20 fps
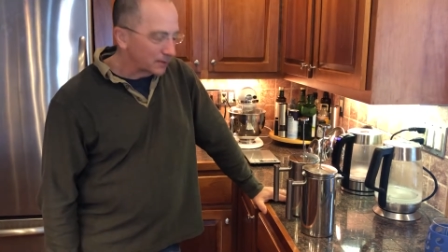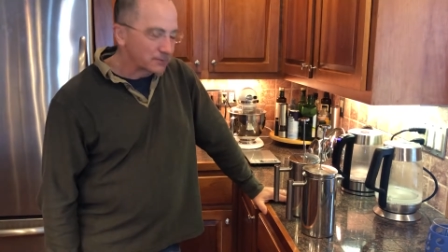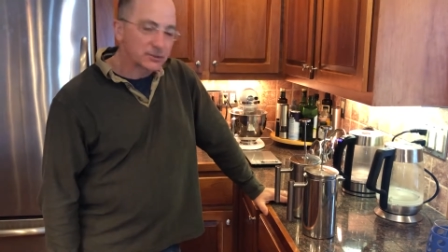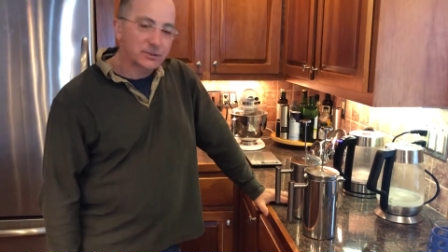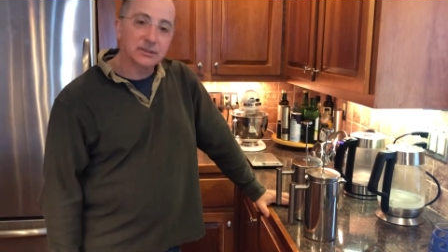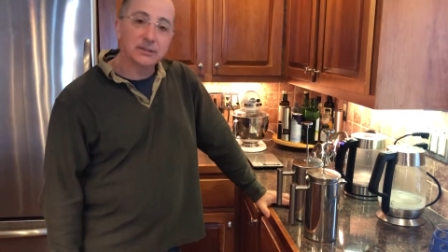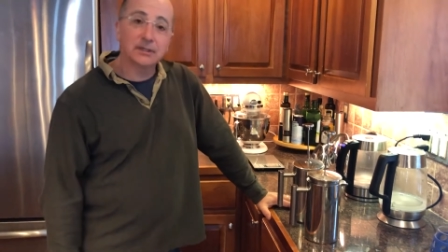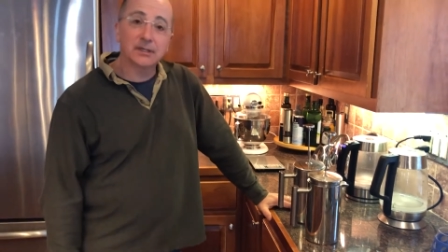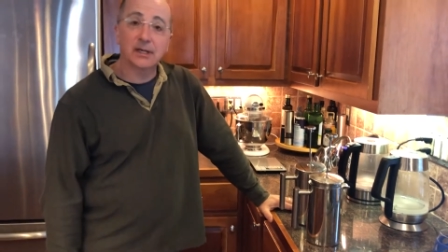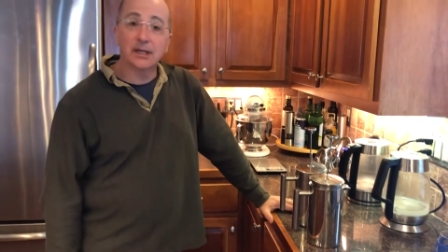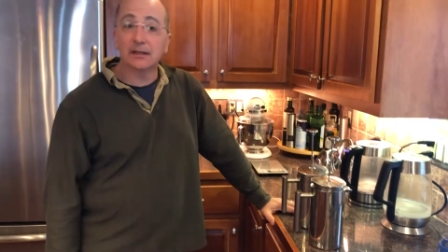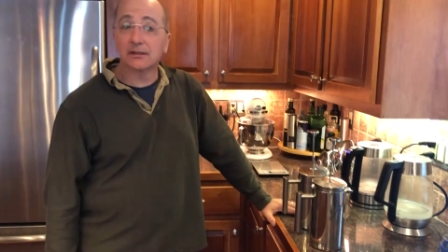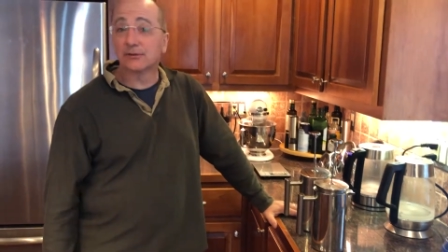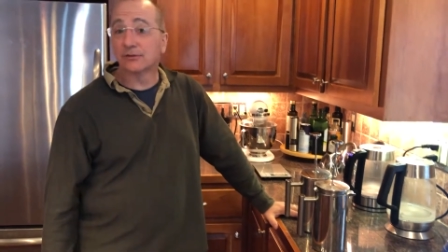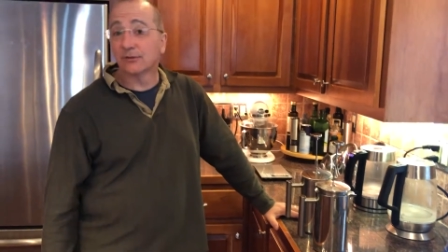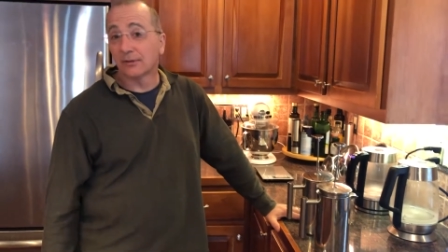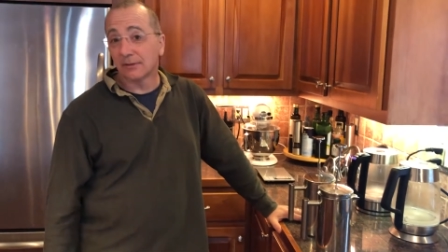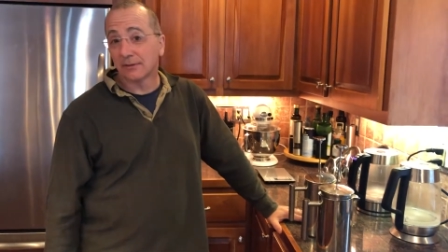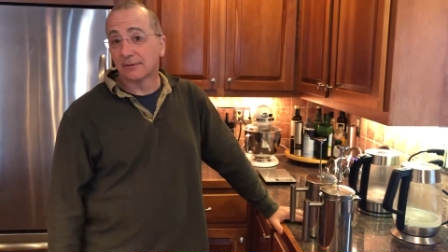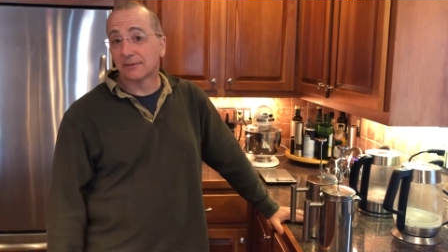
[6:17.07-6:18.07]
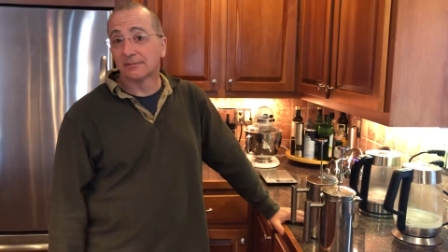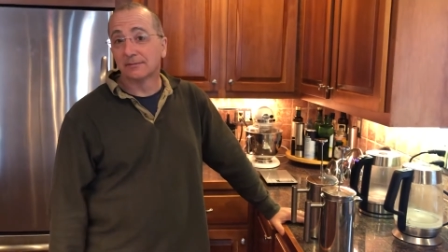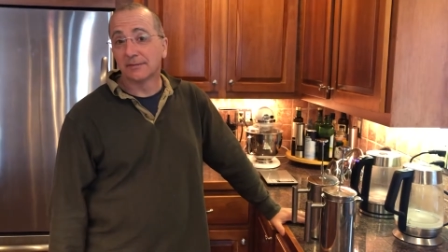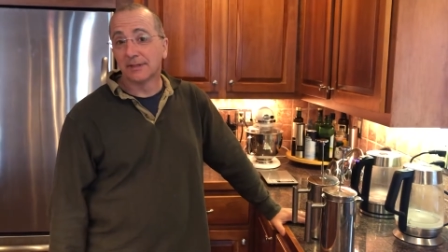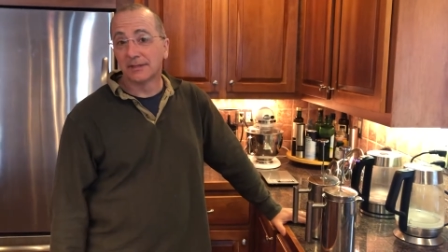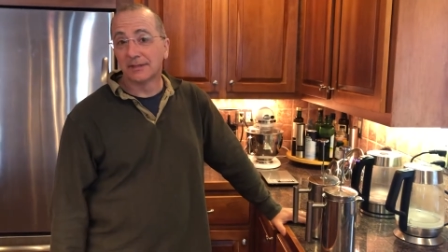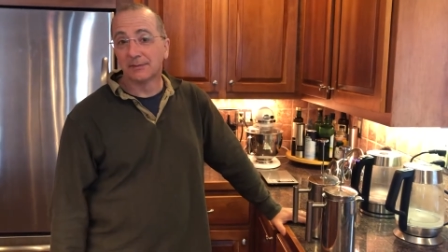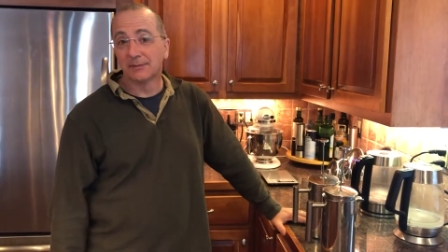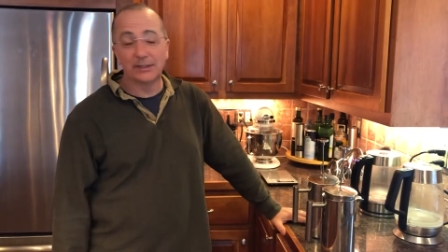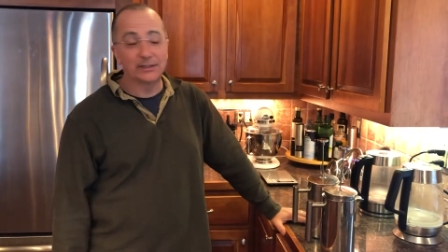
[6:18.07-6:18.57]
just gonna kind of talk
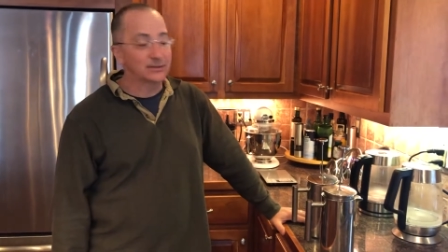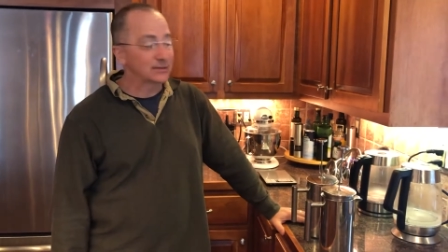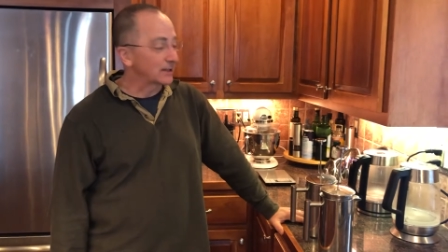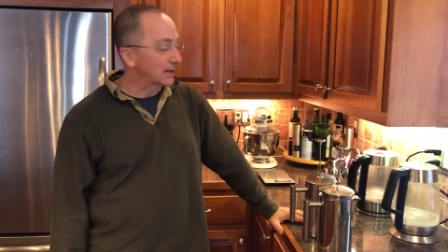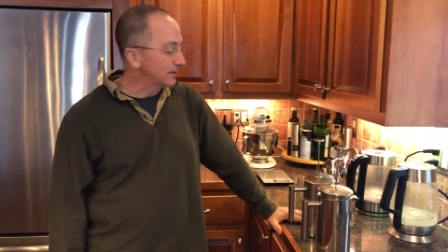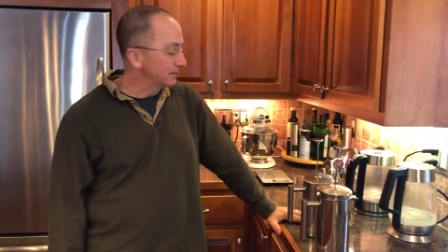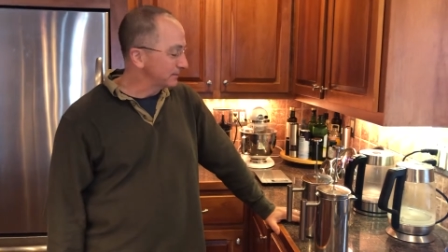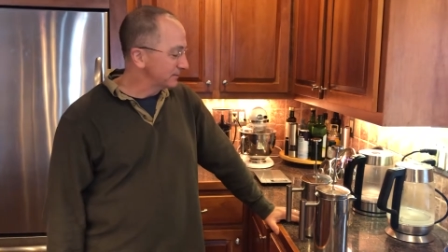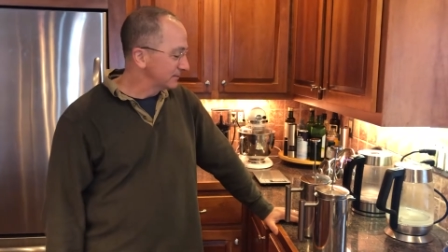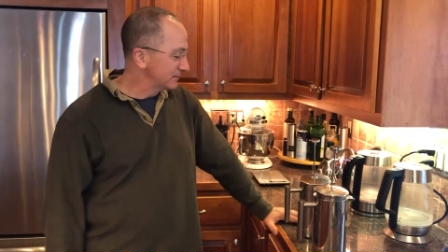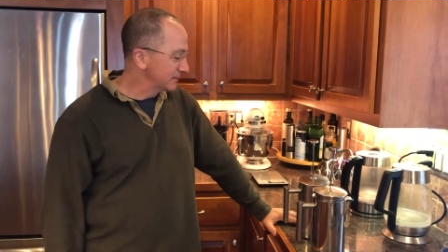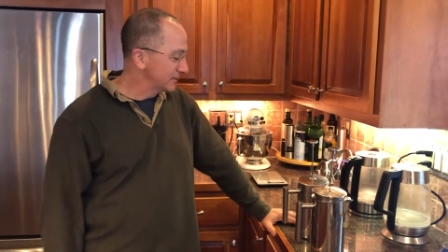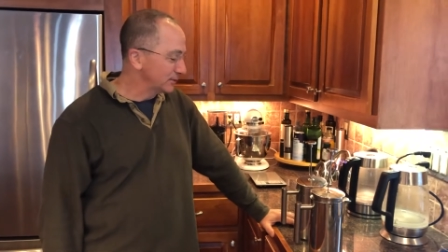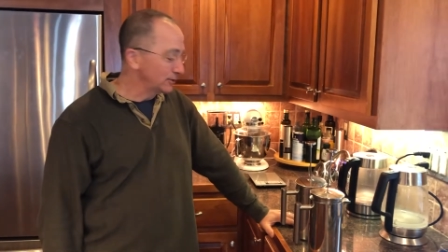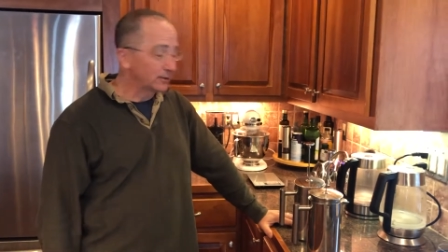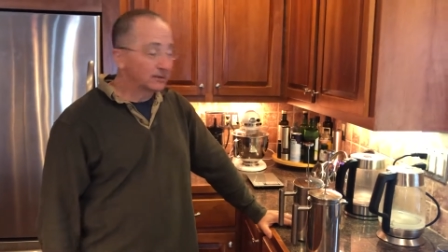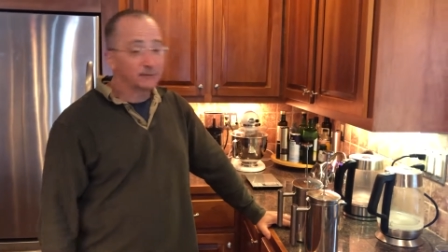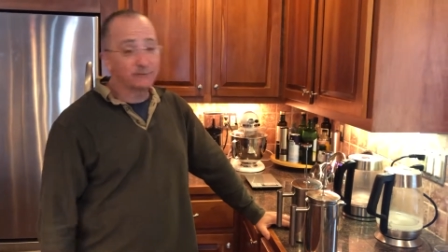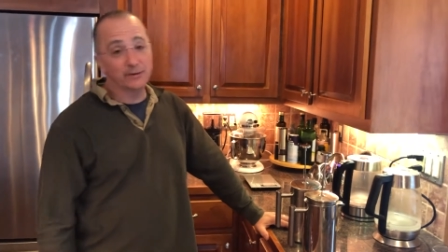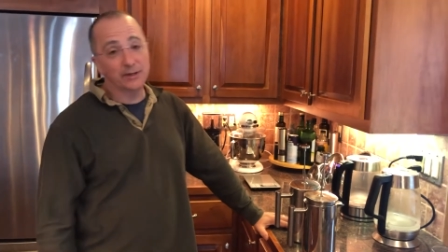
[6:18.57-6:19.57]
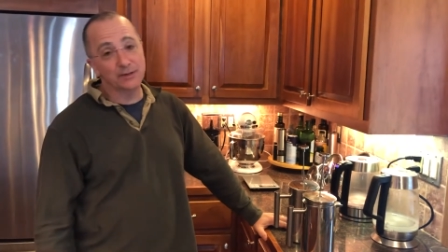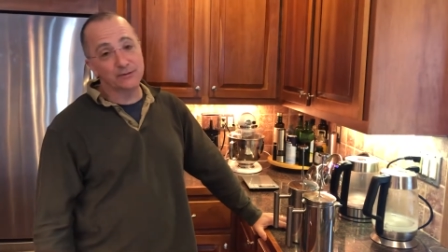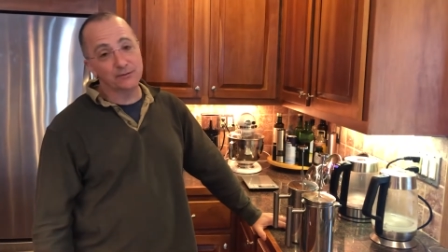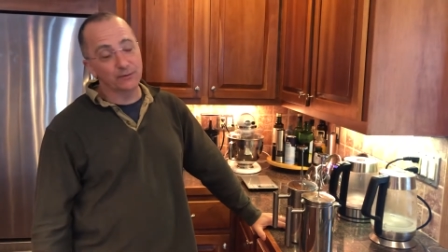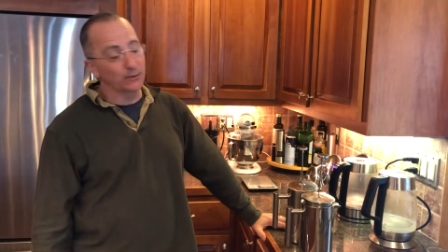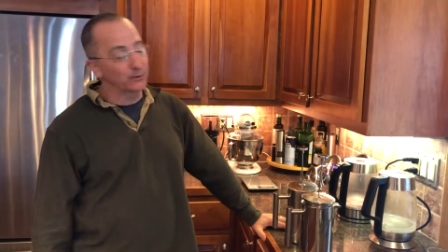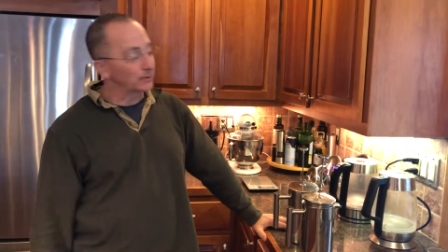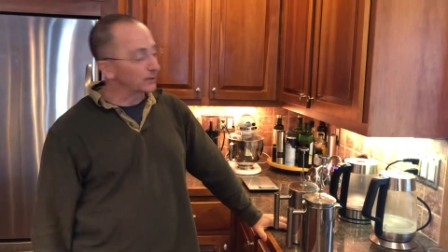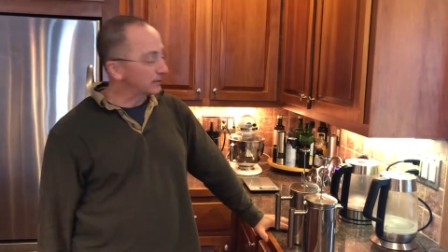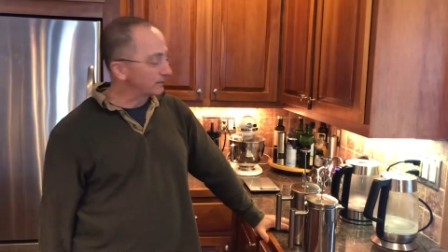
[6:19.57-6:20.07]
in the meantime. You can fast
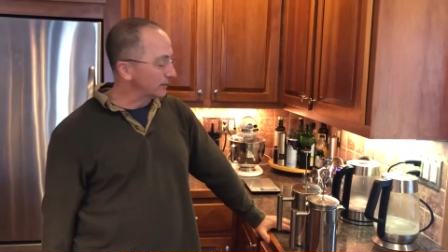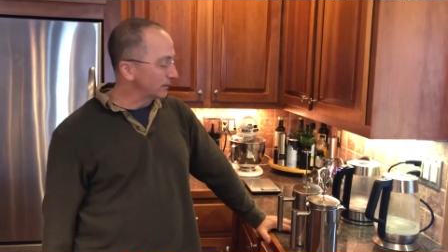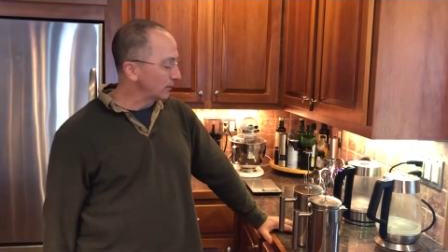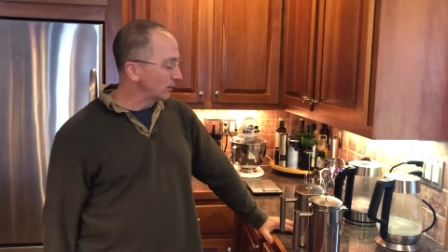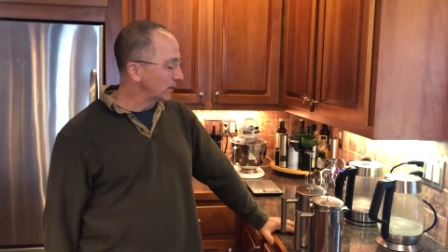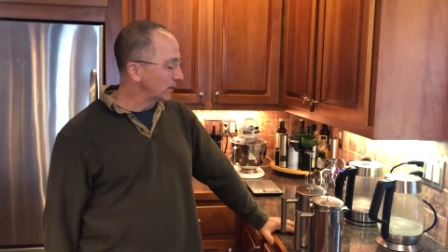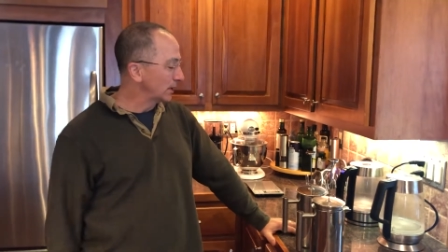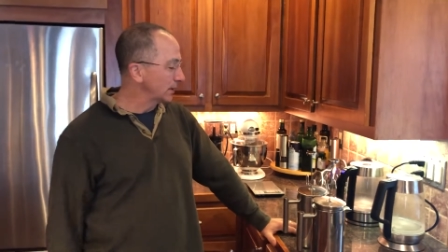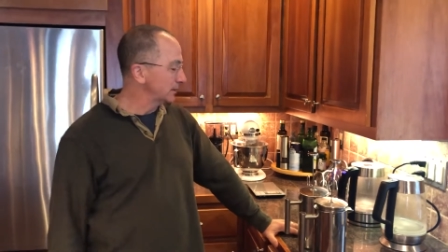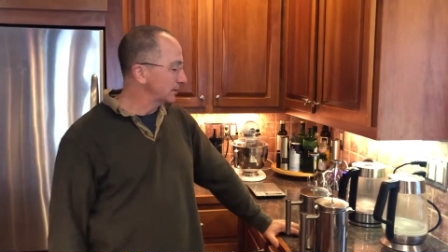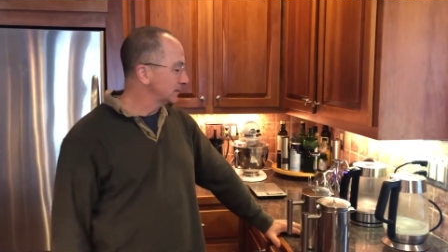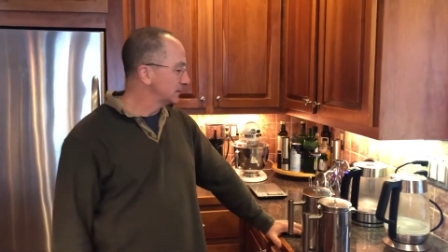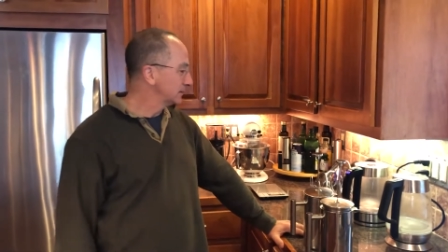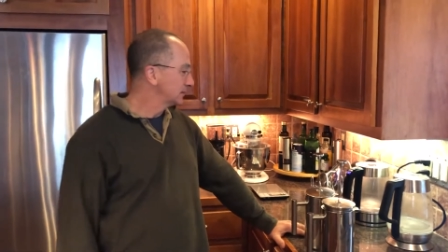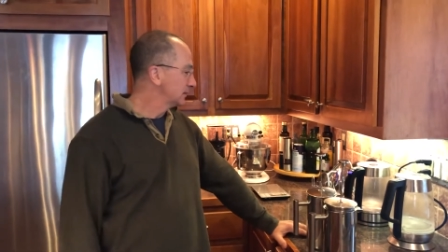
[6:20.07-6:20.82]
forward if you want.